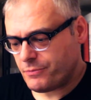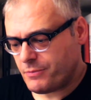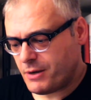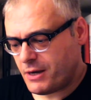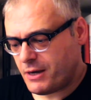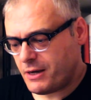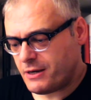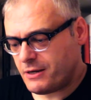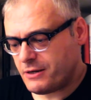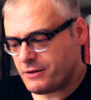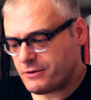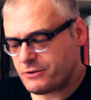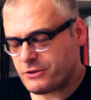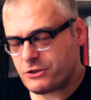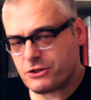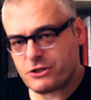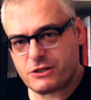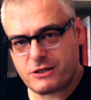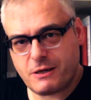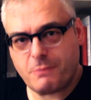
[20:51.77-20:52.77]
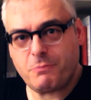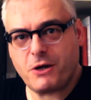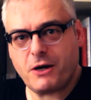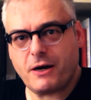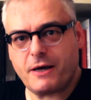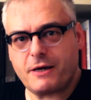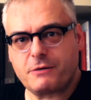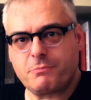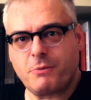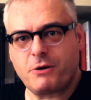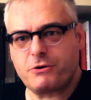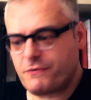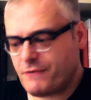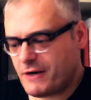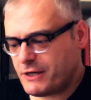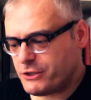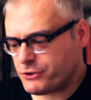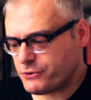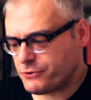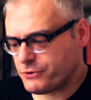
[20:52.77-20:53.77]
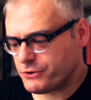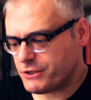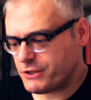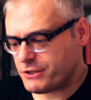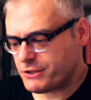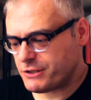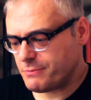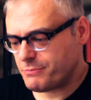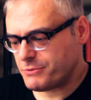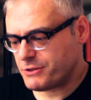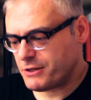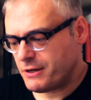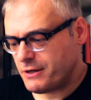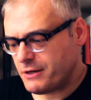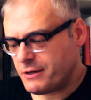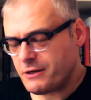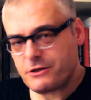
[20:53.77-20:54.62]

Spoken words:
may stimulate motivational systems